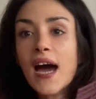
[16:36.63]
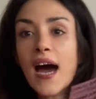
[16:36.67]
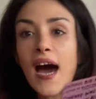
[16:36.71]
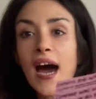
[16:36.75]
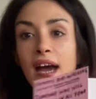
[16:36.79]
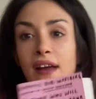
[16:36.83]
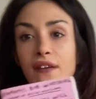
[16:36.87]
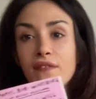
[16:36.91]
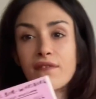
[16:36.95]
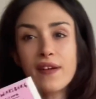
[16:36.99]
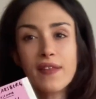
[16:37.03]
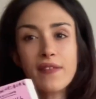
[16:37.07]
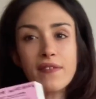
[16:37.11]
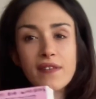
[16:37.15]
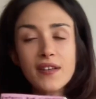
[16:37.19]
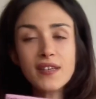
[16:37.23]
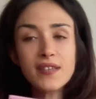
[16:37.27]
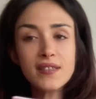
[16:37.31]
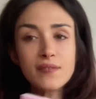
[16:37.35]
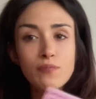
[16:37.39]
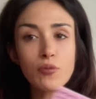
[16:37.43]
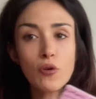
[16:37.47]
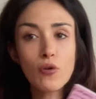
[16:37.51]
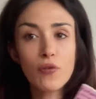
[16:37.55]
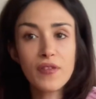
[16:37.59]
I read this
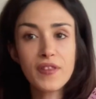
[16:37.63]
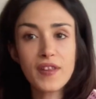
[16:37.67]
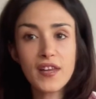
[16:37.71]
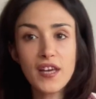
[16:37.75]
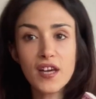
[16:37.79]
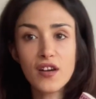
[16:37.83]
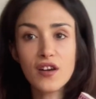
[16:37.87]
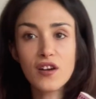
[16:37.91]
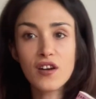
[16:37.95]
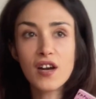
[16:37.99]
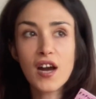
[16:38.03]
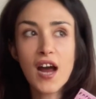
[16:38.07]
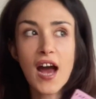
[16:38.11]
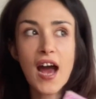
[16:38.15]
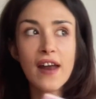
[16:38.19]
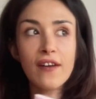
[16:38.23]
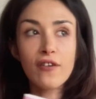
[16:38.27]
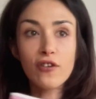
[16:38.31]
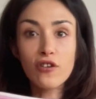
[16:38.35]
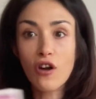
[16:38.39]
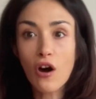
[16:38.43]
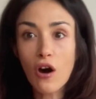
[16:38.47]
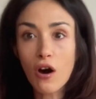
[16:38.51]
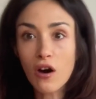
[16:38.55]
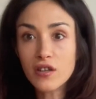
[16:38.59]
both here and on
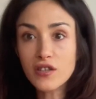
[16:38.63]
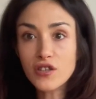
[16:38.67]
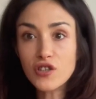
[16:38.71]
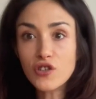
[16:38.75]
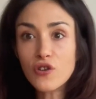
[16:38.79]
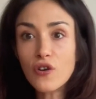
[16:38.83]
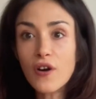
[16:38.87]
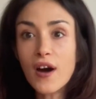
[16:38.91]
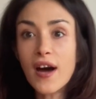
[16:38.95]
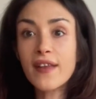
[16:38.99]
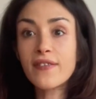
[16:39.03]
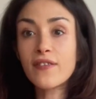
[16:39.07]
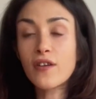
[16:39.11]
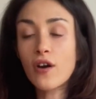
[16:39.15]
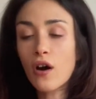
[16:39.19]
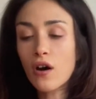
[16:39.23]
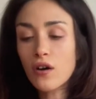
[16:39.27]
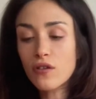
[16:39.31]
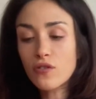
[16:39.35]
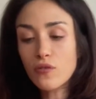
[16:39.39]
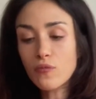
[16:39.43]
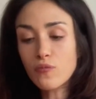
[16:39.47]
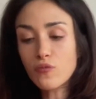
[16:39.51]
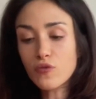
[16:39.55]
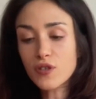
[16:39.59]
audio, and the
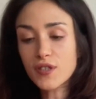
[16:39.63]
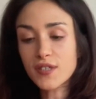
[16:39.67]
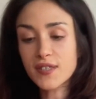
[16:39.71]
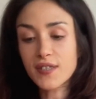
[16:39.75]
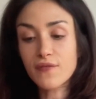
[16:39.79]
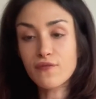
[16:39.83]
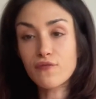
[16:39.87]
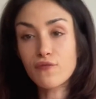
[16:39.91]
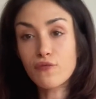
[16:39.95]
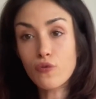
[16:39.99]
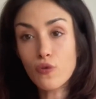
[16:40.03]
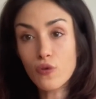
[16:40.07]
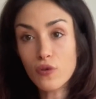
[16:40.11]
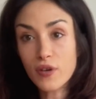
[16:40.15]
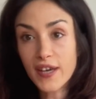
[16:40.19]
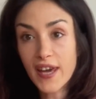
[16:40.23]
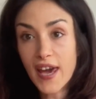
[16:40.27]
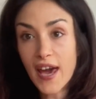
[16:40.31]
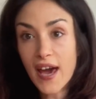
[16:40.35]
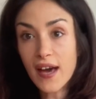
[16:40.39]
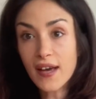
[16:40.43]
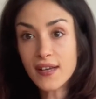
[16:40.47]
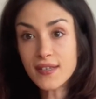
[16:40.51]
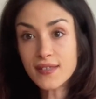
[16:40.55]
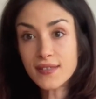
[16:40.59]
audiobook is a full
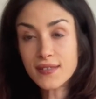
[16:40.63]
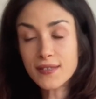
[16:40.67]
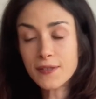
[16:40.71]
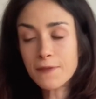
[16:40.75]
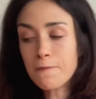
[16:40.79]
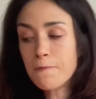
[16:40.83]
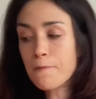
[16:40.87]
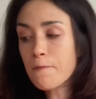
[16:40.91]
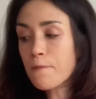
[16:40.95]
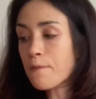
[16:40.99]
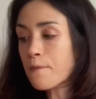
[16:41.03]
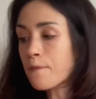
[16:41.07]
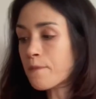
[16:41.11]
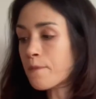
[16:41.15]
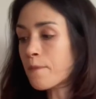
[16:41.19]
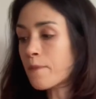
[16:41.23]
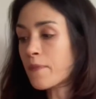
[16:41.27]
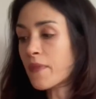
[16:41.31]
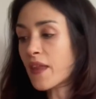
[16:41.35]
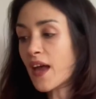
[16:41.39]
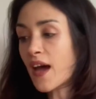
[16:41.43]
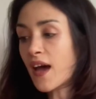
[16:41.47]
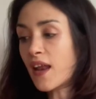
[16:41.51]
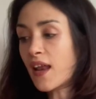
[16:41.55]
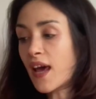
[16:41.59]
cast, and
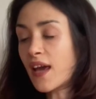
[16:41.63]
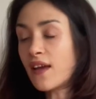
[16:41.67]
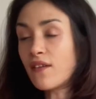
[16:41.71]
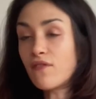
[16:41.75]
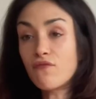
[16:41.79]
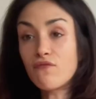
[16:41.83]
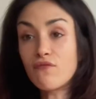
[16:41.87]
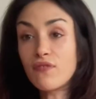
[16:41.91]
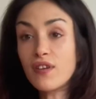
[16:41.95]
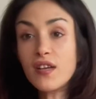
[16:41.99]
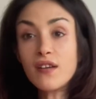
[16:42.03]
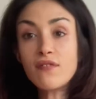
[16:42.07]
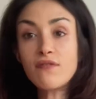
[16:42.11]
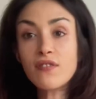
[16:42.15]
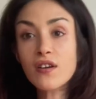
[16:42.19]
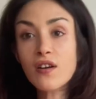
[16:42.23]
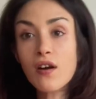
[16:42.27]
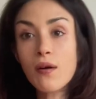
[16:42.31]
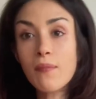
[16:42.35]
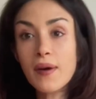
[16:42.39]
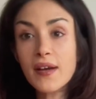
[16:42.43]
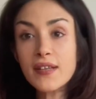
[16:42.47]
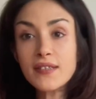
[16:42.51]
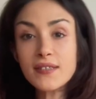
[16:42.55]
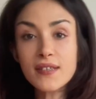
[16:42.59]
I really
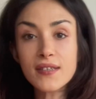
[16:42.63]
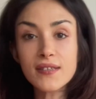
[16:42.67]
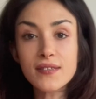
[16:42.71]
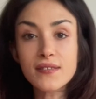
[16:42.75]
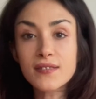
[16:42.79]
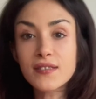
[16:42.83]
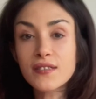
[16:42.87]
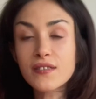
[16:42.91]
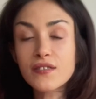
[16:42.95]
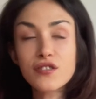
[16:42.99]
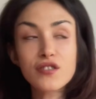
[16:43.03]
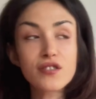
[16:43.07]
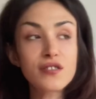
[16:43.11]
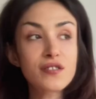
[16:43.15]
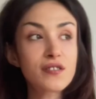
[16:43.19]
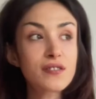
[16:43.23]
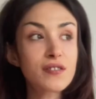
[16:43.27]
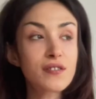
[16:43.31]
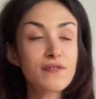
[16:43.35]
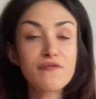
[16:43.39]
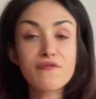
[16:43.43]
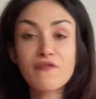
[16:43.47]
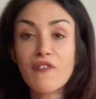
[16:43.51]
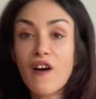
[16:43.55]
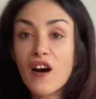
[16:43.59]
recommend it. It's just a
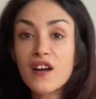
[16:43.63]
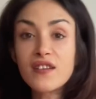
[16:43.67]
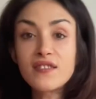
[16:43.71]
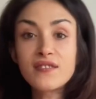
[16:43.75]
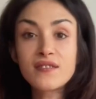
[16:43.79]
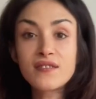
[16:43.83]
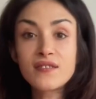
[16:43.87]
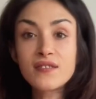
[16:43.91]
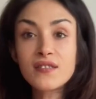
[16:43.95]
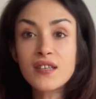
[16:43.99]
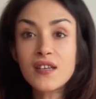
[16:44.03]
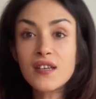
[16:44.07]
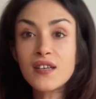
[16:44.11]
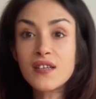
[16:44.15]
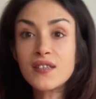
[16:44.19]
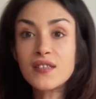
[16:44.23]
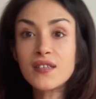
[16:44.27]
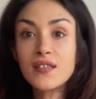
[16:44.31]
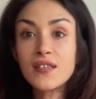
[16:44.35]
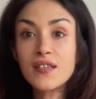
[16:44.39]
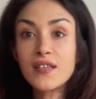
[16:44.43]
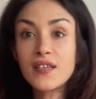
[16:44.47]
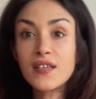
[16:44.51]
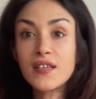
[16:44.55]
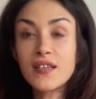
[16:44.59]
fun,
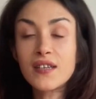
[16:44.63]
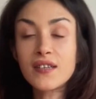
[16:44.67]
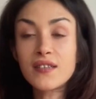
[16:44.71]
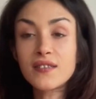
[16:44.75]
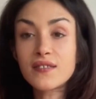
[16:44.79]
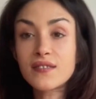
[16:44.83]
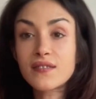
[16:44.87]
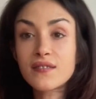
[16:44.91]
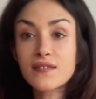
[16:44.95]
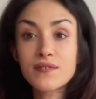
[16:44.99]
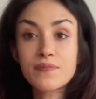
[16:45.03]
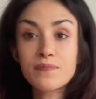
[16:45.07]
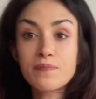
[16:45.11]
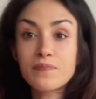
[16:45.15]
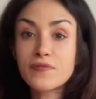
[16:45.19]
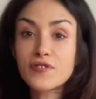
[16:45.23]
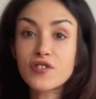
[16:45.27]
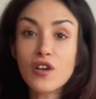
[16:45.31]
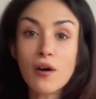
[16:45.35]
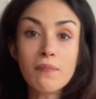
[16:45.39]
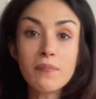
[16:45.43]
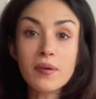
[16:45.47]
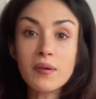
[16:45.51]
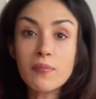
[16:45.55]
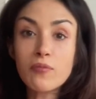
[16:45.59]
it's,
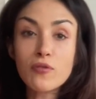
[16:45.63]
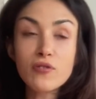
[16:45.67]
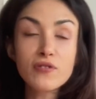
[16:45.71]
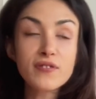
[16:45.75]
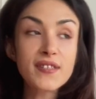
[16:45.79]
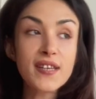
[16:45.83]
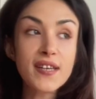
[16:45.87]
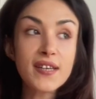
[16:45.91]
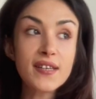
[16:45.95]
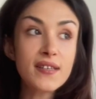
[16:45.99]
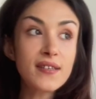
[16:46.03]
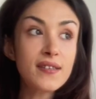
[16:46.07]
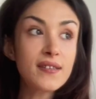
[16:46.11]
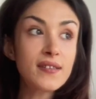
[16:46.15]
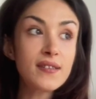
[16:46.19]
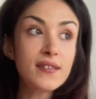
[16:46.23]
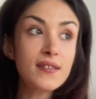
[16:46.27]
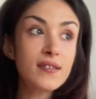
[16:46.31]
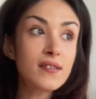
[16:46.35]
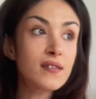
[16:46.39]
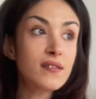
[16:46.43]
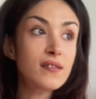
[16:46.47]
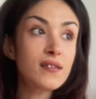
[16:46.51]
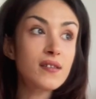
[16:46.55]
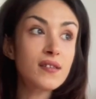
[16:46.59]
some people say
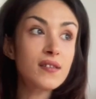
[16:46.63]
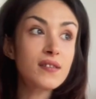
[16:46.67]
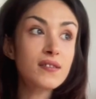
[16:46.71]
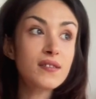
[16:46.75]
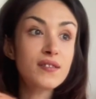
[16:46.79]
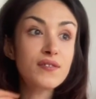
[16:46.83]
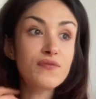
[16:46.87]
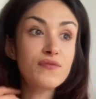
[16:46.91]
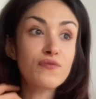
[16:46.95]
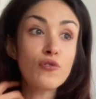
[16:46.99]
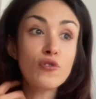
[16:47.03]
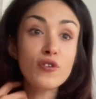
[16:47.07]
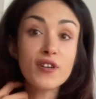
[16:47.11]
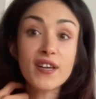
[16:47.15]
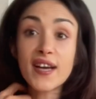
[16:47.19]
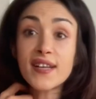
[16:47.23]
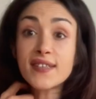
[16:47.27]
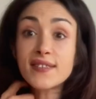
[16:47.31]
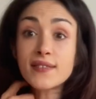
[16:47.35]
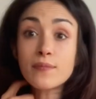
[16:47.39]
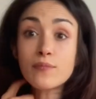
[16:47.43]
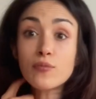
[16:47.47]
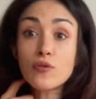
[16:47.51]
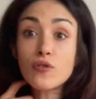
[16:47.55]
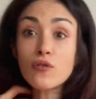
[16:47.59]
it's
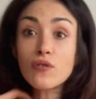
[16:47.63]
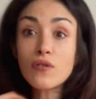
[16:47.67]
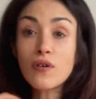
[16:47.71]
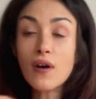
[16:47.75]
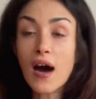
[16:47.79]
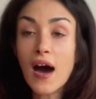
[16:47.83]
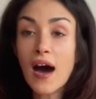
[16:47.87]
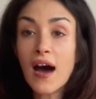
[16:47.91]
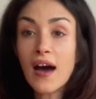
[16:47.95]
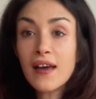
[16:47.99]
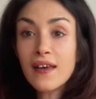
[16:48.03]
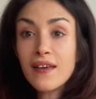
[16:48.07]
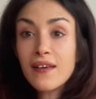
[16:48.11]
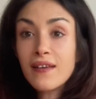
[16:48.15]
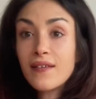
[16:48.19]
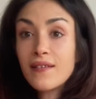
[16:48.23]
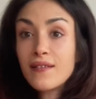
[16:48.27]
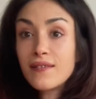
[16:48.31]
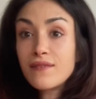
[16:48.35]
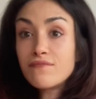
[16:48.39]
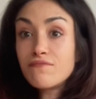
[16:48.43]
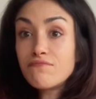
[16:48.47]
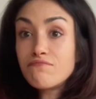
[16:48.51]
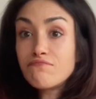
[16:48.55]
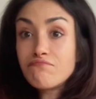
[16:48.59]
forgettable. I
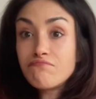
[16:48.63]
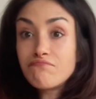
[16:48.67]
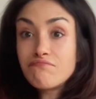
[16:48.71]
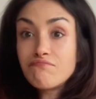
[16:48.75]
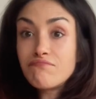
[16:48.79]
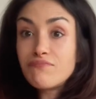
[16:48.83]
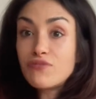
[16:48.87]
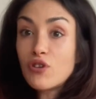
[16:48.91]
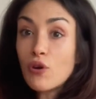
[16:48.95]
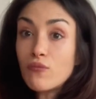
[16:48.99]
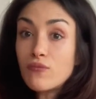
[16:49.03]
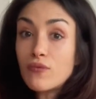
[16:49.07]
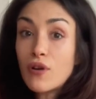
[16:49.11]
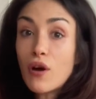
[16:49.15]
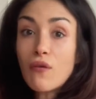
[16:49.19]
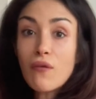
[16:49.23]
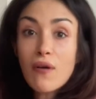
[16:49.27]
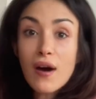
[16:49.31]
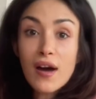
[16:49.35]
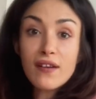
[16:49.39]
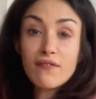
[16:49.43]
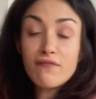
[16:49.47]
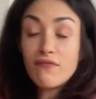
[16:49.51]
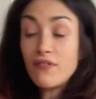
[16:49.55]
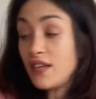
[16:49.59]
don't know, I
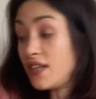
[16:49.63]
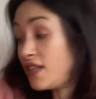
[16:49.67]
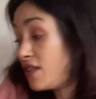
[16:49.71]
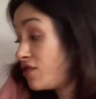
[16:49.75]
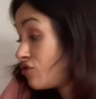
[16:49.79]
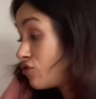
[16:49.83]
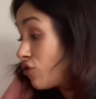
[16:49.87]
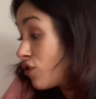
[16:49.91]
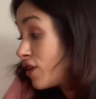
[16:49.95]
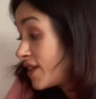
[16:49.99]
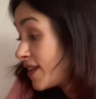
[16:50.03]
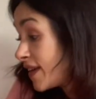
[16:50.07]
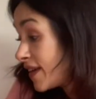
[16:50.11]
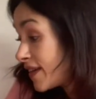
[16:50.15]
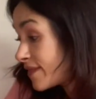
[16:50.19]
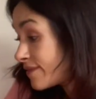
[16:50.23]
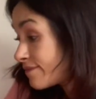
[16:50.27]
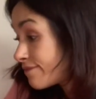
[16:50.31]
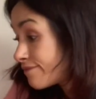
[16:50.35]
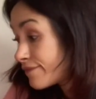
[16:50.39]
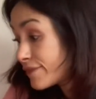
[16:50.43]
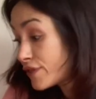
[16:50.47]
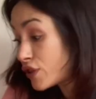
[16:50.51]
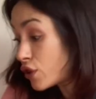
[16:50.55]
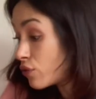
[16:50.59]
really enjoyed it,
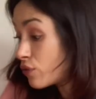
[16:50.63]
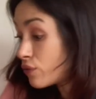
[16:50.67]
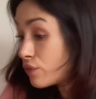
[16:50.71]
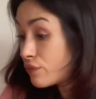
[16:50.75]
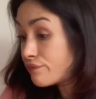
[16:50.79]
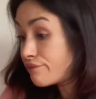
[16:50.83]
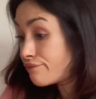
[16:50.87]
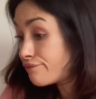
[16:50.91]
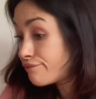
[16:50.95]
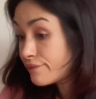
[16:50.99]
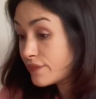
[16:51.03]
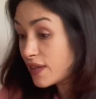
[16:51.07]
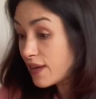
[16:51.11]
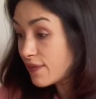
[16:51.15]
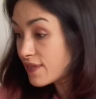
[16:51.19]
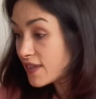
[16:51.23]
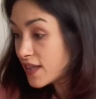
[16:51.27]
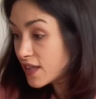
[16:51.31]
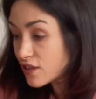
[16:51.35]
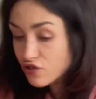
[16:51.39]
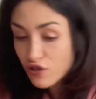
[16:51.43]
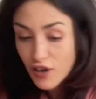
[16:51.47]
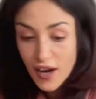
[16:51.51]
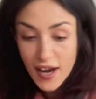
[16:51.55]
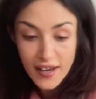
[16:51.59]
so give it a
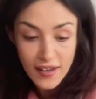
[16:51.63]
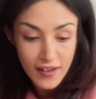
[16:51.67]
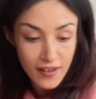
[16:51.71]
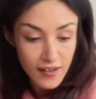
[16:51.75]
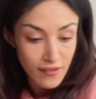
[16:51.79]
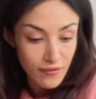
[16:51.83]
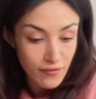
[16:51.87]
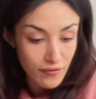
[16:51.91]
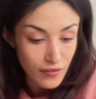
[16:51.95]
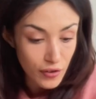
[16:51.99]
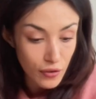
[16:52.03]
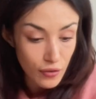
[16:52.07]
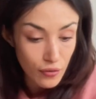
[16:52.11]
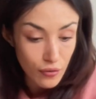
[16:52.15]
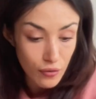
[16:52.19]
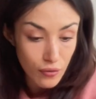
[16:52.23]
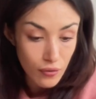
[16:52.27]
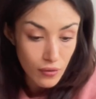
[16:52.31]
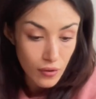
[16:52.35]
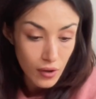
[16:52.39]
try if you